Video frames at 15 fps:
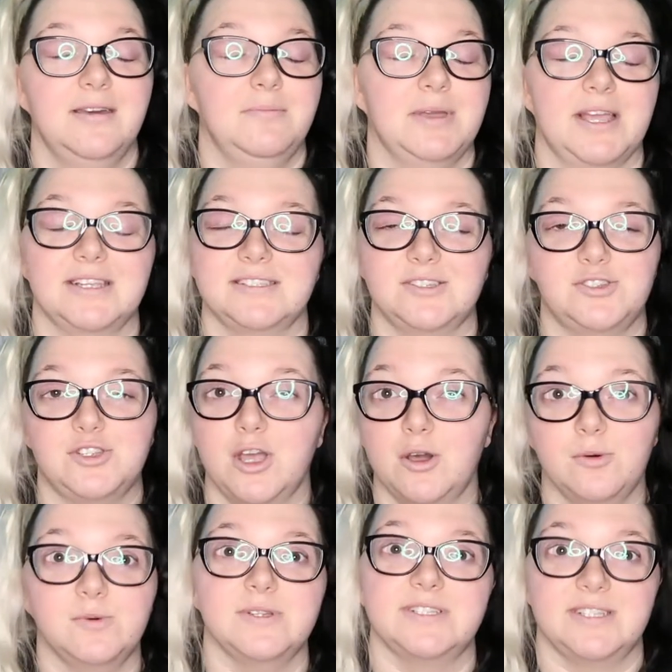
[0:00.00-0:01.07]
because the
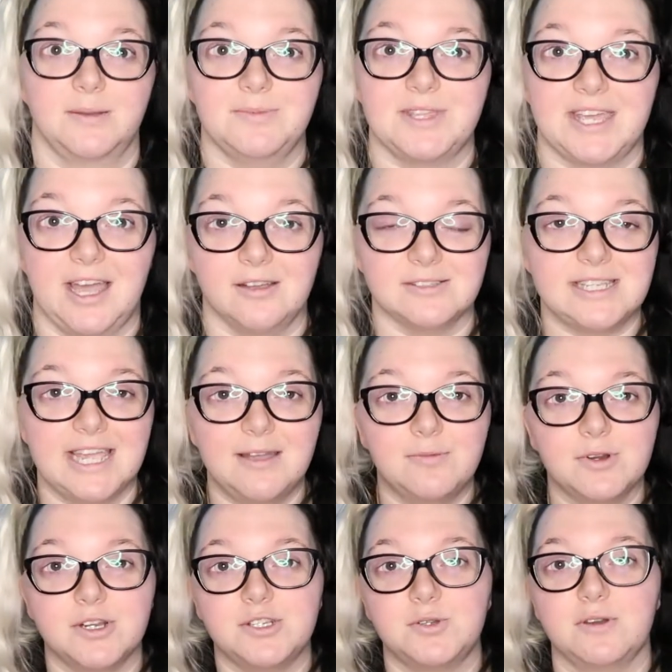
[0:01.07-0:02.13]
show was something else. And
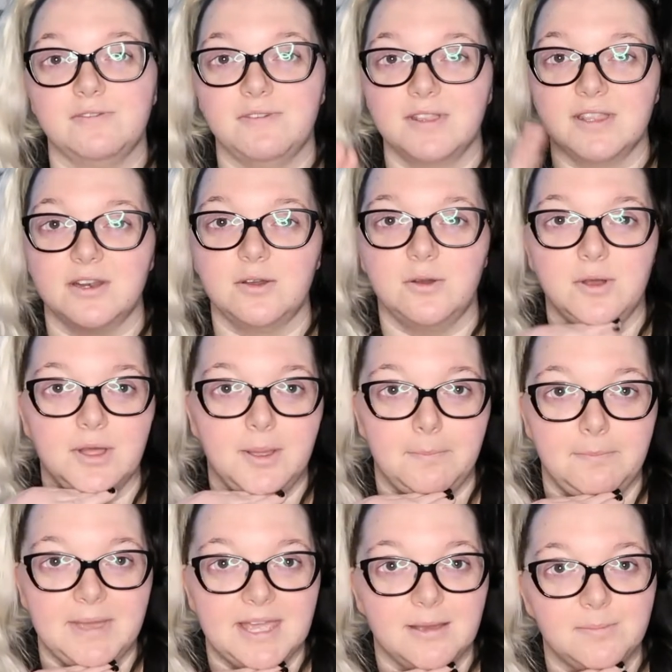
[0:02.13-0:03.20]
we're gonna do a fun little
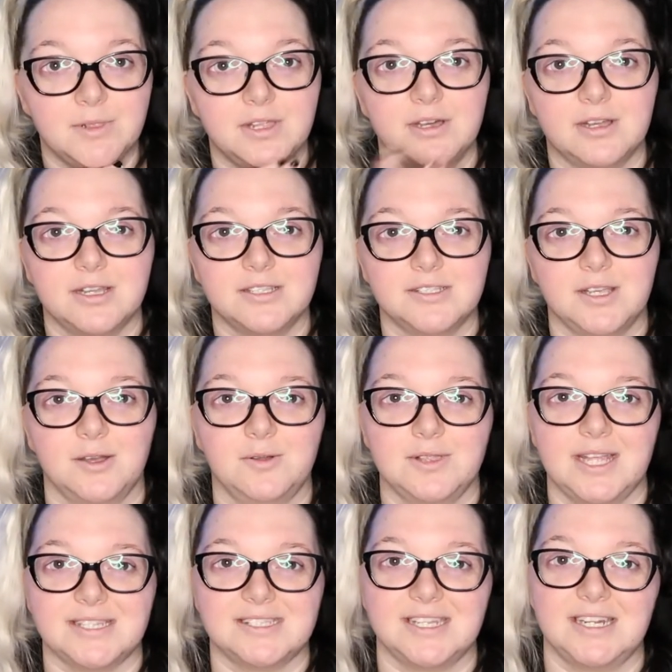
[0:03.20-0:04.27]
makeup look, so
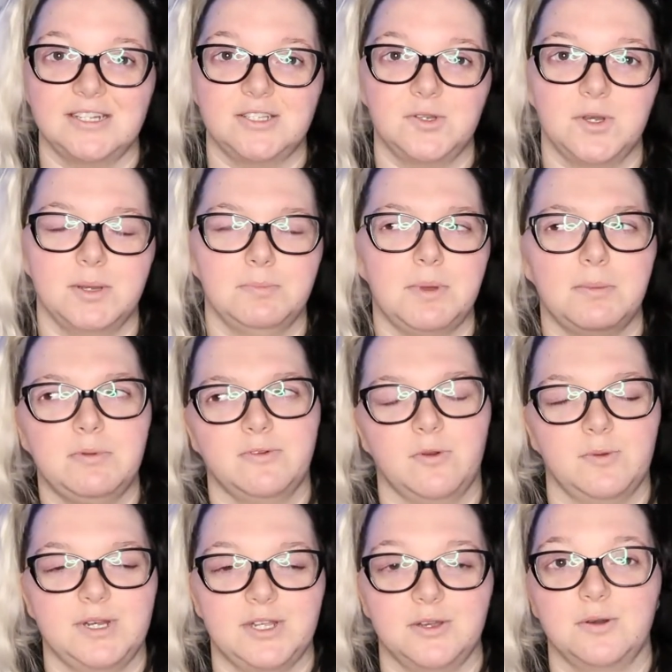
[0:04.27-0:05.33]
let's get into it. But before
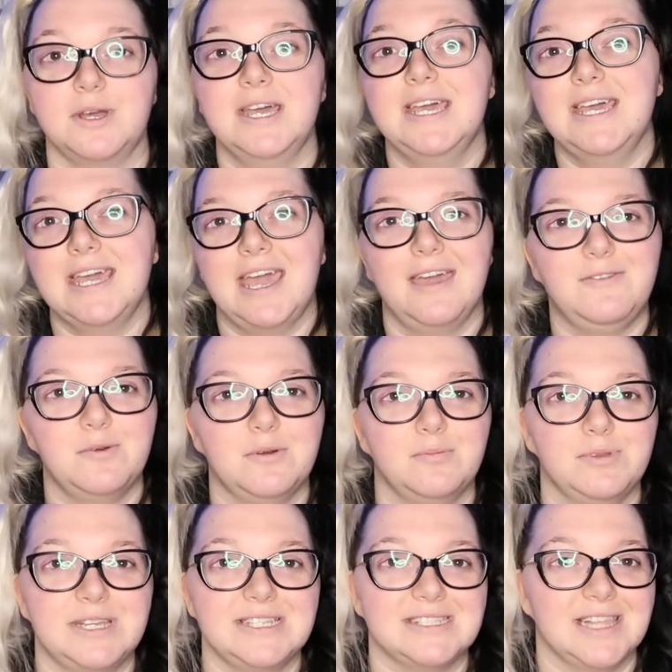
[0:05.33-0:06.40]
we do, if you would
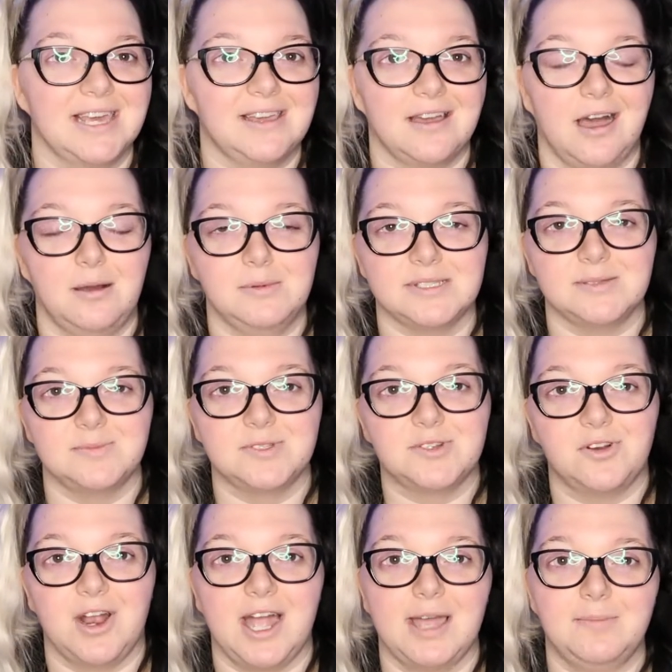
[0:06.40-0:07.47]
please like, comment,
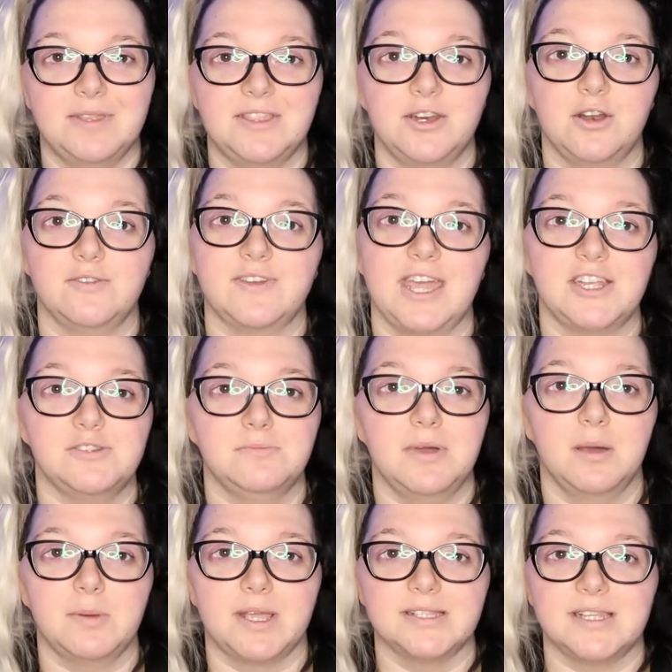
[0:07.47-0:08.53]
subscribe, hit the notification
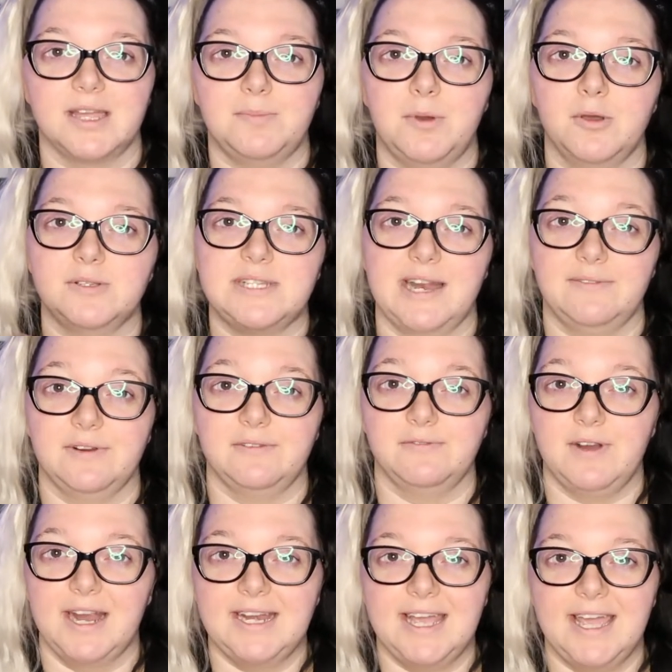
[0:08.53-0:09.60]
bell because I post every
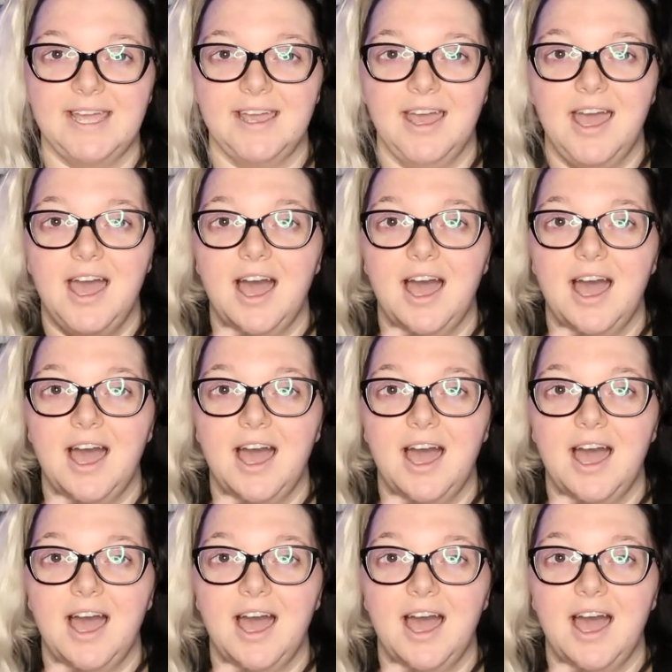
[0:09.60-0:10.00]
Friday.